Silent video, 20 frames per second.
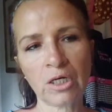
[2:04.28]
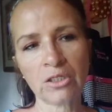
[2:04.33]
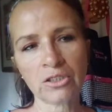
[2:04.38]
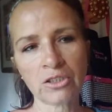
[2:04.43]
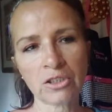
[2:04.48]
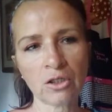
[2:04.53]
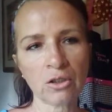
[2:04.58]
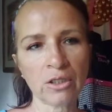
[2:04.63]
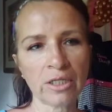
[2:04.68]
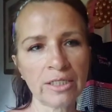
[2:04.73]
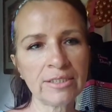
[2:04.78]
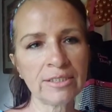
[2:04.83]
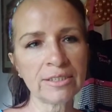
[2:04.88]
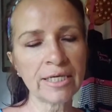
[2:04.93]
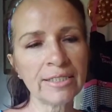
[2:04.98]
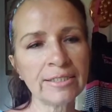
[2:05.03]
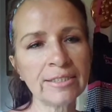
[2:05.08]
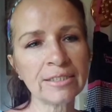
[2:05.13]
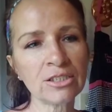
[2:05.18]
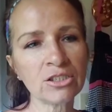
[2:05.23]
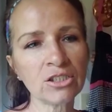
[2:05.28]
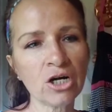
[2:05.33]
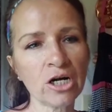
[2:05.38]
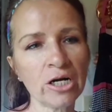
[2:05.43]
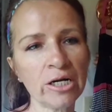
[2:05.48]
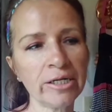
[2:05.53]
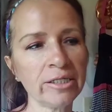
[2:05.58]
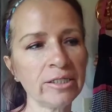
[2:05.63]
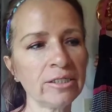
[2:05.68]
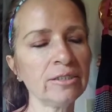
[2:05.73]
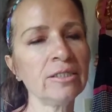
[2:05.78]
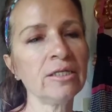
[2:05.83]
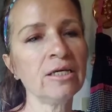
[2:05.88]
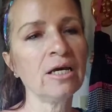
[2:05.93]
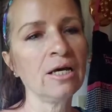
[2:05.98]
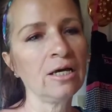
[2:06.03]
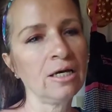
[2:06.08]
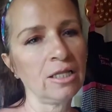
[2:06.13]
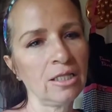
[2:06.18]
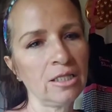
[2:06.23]
So let's get started.
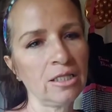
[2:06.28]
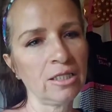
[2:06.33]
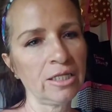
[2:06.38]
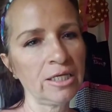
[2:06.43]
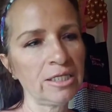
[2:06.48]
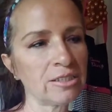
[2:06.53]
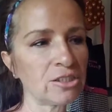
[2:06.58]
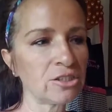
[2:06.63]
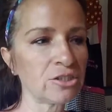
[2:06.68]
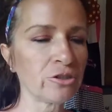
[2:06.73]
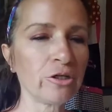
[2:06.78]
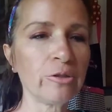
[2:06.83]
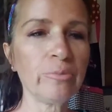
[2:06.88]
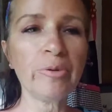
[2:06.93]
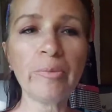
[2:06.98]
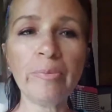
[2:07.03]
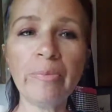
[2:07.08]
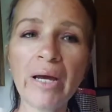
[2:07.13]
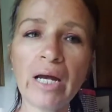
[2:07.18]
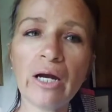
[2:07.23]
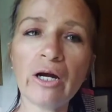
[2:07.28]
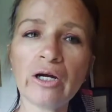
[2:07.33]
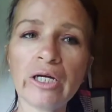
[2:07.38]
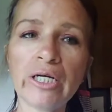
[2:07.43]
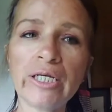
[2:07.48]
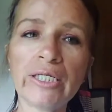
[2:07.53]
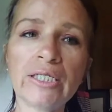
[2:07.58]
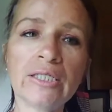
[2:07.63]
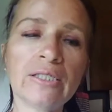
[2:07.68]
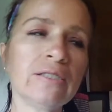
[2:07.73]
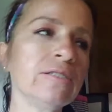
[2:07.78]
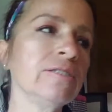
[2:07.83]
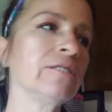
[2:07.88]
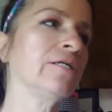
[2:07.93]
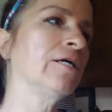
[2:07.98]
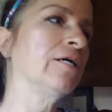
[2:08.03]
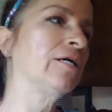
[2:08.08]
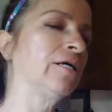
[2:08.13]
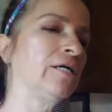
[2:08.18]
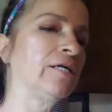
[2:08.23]
Let's start preparing it
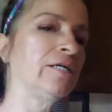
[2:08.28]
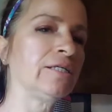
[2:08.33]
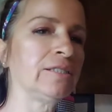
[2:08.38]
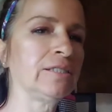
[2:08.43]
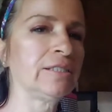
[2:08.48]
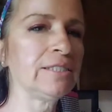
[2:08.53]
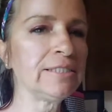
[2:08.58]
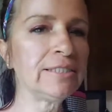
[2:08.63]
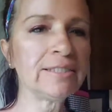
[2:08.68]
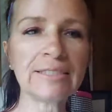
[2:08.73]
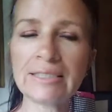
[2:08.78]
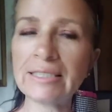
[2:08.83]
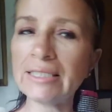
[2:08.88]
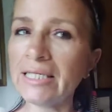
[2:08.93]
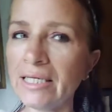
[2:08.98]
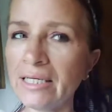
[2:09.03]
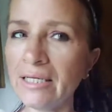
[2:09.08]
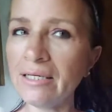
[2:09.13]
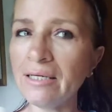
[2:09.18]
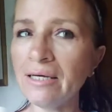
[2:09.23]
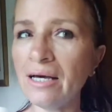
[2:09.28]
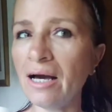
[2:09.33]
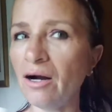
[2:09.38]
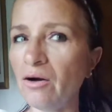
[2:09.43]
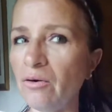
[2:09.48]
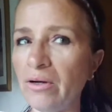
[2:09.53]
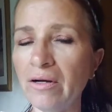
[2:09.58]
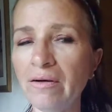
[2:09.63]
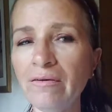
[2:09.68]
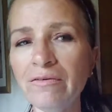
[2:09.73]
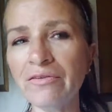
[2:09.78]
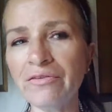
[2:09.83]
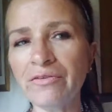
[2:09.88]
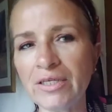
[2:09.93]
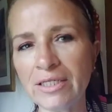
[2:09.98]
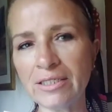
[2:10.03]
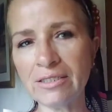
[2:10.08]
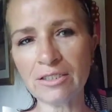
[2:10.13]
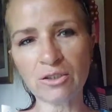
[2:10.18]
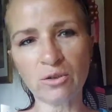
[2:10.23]
and let's see how
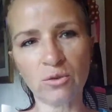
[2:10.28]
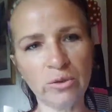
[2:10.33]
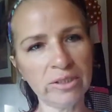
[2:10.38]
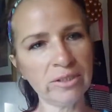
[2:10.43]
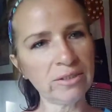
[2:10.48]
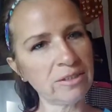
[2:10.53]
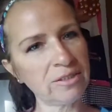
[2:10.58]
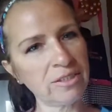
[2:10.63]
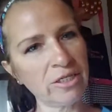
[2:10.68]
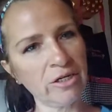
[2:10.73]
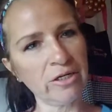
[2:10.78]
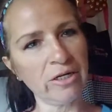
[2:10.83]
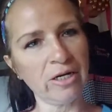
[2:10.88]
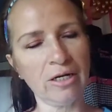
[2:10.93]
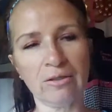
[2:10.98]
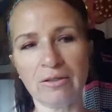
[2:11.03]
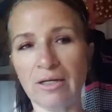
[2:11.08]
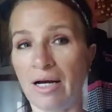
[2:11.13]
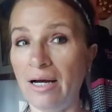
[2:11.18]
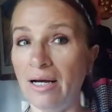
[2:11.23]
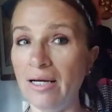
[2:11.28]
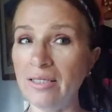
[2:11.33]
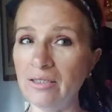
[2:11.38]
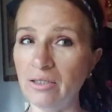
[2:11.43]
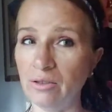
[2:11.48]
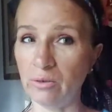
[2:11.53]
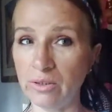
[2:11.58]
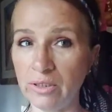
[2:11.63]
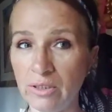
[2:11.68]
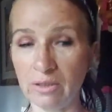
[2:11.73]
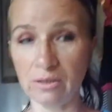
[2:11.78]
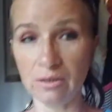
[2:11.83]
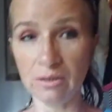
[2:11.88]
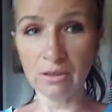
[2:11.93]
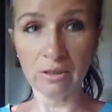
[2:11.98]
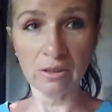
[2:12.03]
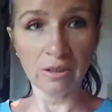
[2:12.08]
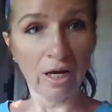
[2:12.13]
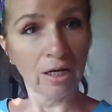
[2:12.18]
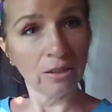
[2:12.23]
everything is going to turn out. I know it's going to
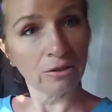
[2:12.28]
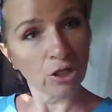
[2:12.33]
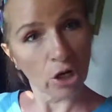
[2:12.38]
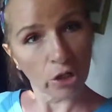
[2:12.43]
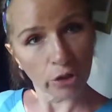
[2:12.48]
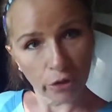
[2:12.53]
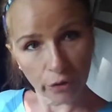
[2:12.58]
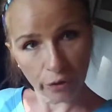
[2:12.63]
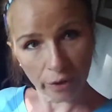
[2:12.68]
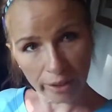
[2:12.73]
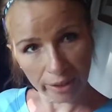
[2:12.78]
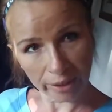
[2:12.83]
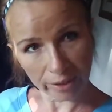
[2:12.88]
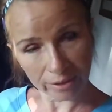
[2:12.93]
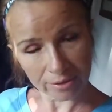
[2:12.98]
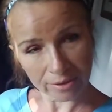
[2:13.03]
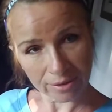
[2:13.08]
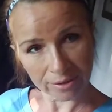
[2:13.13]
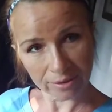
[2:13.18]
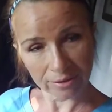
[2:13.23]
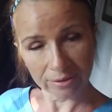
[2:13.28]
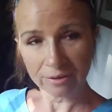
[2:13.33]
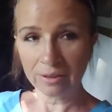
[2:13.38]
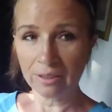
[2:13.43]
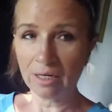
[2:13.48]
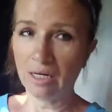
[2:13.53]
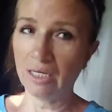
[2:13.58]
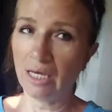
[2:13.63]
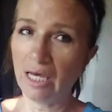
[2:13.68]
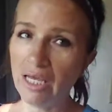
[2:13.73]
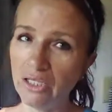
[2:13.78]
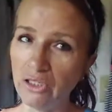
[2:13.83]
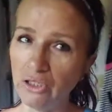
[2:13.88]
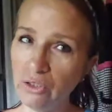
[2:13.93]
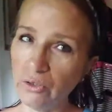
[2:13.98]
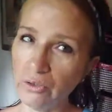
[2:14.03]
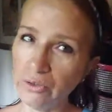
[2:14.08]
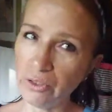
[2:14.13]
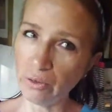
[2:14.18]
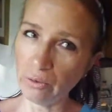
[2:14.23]
turn out great, and
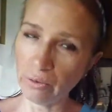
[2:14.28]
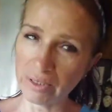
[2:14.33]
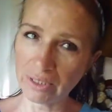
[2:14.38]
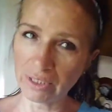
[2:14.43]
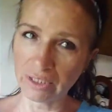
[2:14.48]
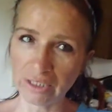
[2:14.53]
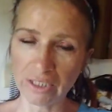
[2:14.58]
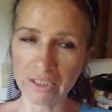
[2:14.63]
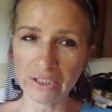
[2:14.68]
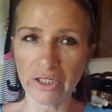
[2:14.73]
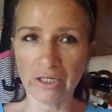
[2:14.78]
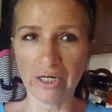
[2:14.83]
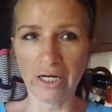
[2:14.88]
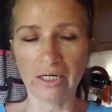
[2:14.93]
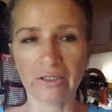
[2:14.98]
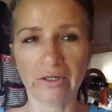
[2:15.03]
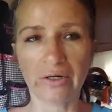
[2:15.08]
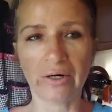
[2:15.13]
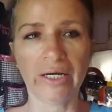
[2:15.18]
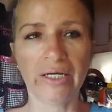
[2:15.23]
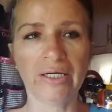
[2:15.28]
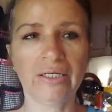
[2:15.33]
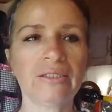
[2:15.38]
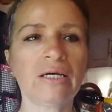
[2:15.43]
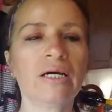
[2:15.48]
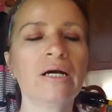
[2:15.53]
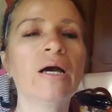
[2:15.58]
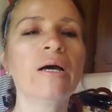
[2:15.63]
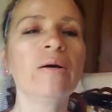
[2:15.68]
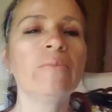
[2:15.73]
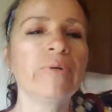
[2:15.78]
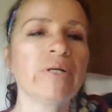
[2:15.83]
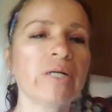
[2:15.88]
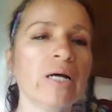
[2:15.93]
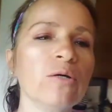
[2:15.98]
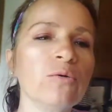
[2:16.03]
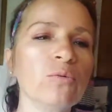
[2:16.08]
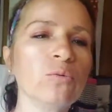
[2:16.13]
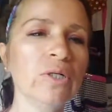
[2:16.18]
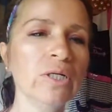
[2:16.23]
you know it's going to turn out great, but
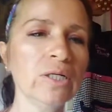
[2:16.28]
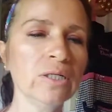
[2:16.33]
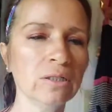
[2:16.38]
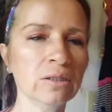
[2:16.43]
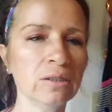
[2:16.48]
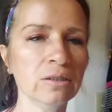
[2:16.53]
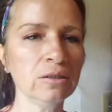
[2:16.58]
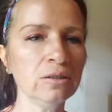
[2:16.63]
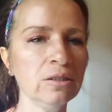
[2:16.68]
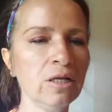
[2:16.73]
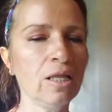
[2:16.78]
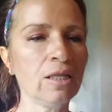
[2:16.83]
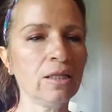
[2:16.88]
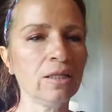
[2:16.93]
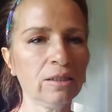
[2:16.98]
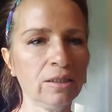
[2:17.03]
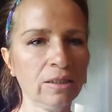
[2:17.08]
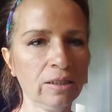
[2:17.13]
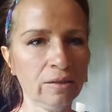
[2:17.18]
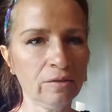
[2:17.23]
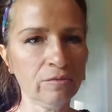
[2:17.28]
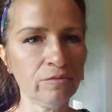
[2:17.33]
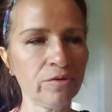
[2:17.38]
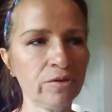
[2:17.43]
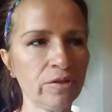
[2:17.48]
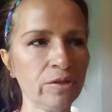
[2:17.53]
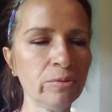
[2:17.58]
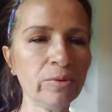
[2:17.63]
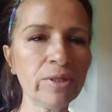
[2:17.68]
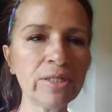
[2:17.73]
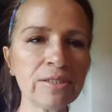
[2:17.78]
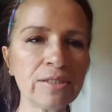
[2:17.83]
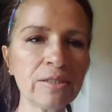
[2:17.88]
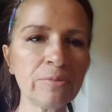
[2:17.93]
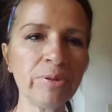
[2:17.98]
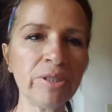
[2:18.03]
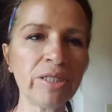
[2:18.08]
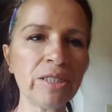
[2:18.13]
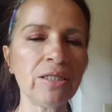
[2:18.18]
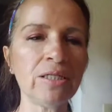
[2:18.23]
I will leave the
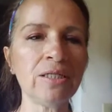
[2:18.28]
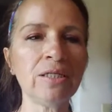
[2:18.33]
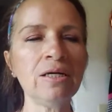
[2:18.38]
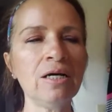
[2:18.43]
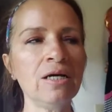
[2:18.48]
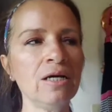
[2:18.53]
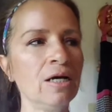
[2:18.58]
recipe